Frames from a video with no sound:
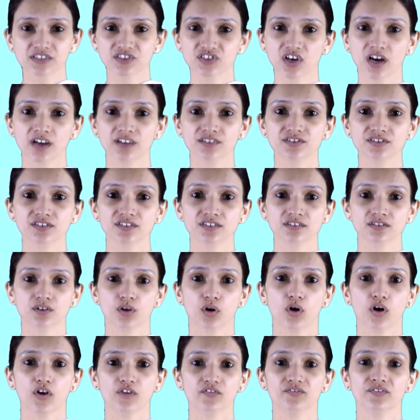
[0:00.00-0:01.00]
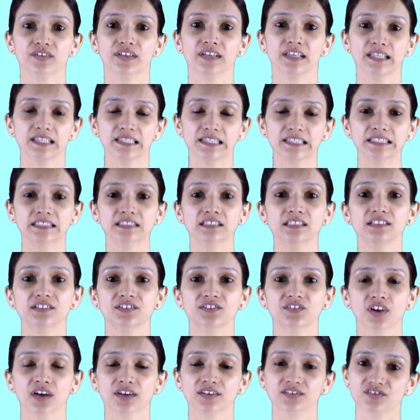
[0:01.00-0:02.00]
charges of illegal
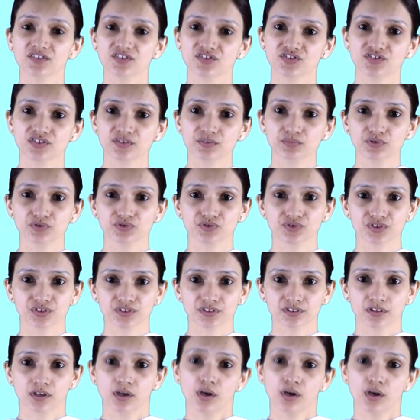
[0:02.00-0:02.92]
drug distribution